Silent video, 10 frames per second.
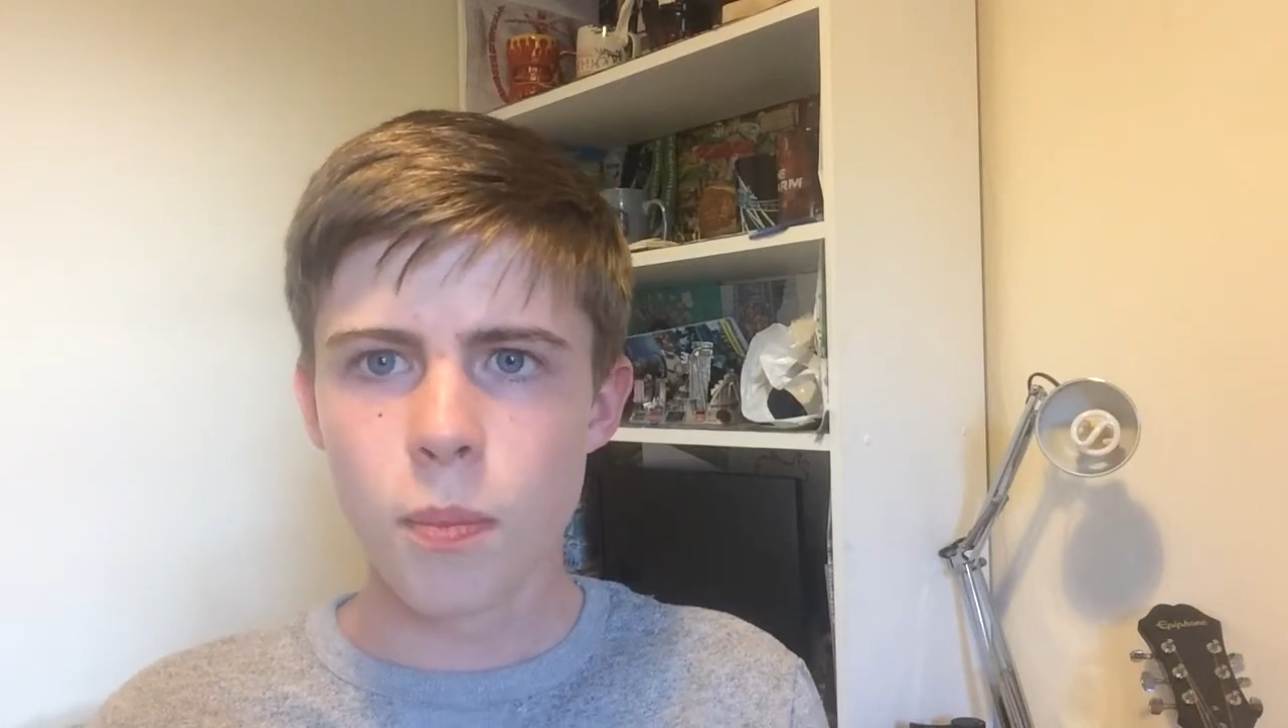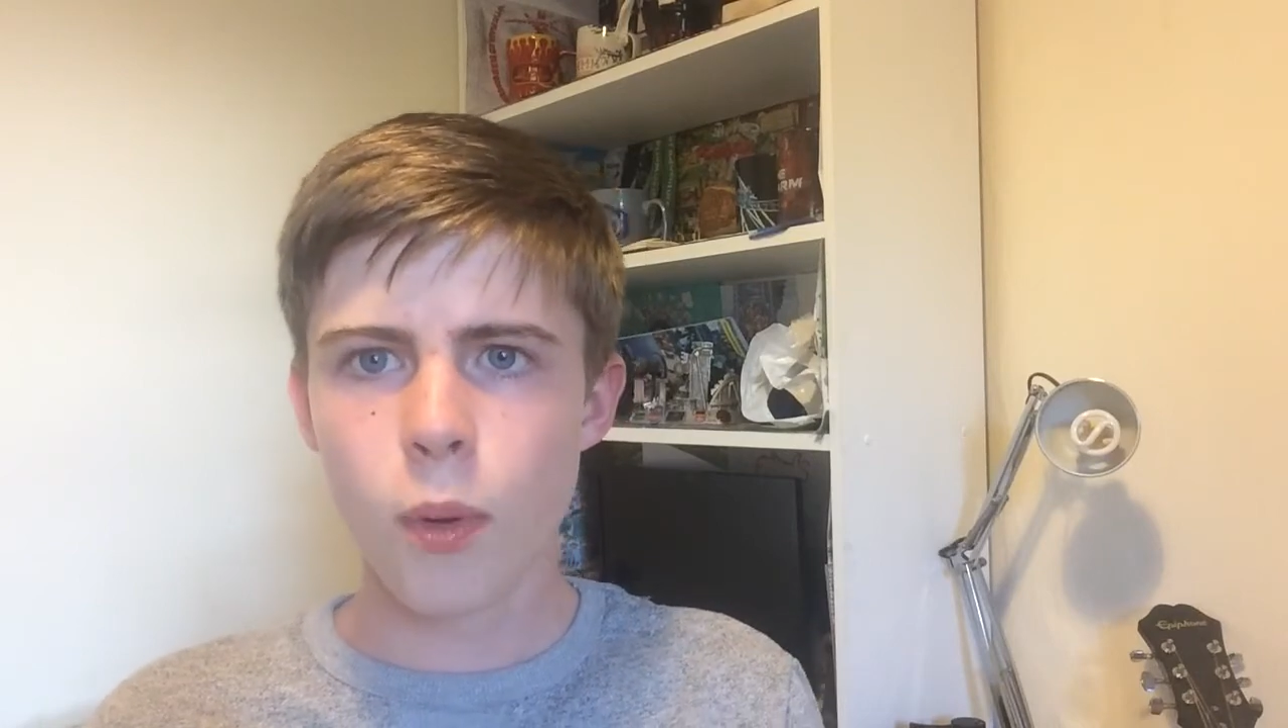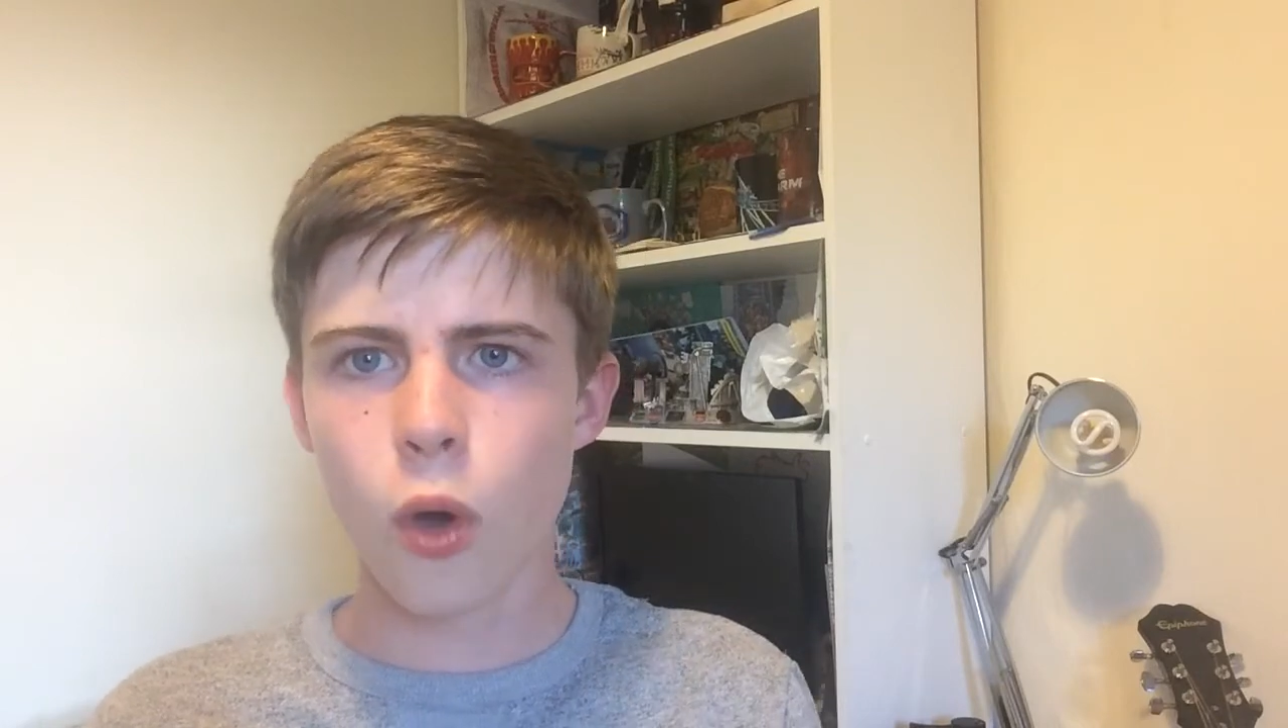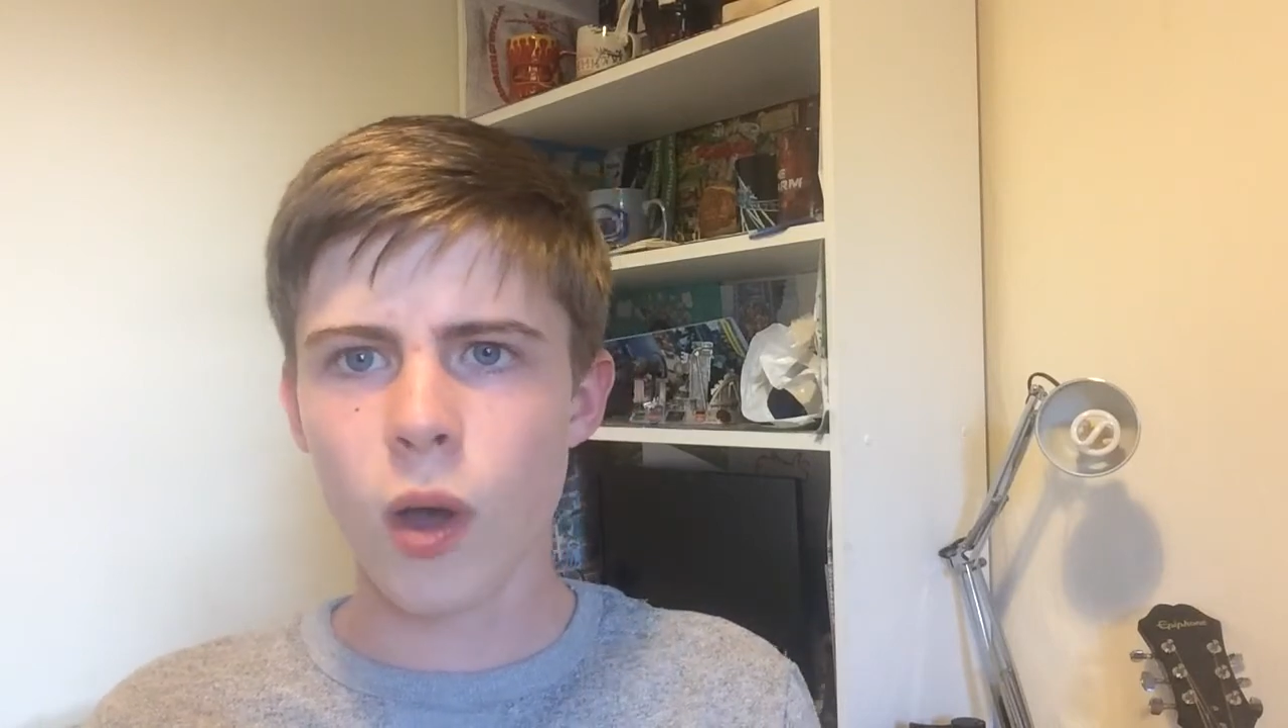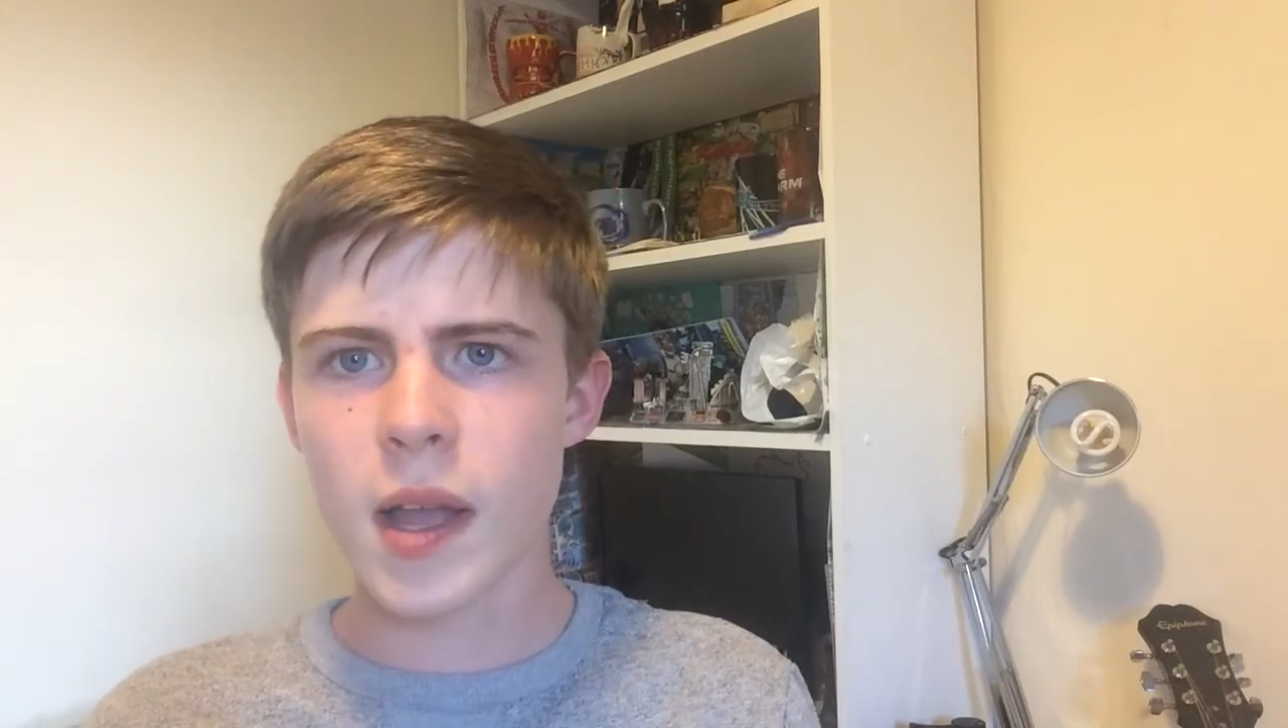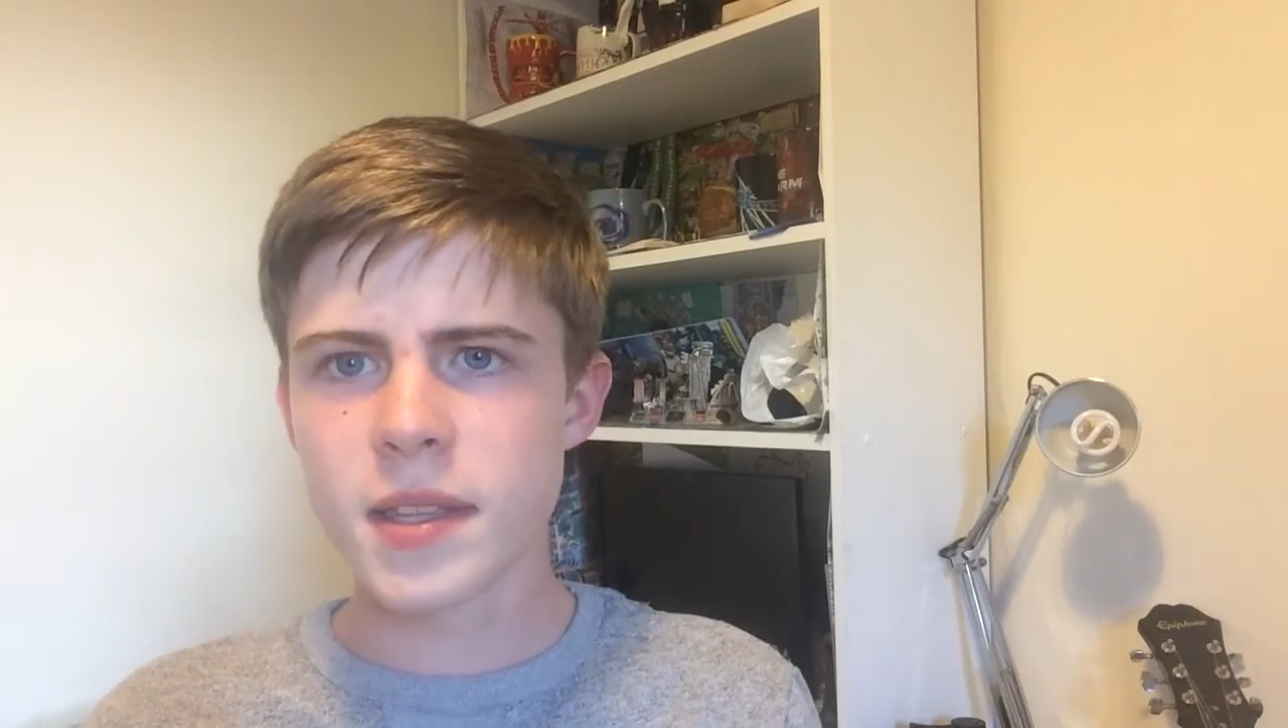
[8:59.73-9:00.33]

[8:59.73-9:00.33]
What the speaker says: but I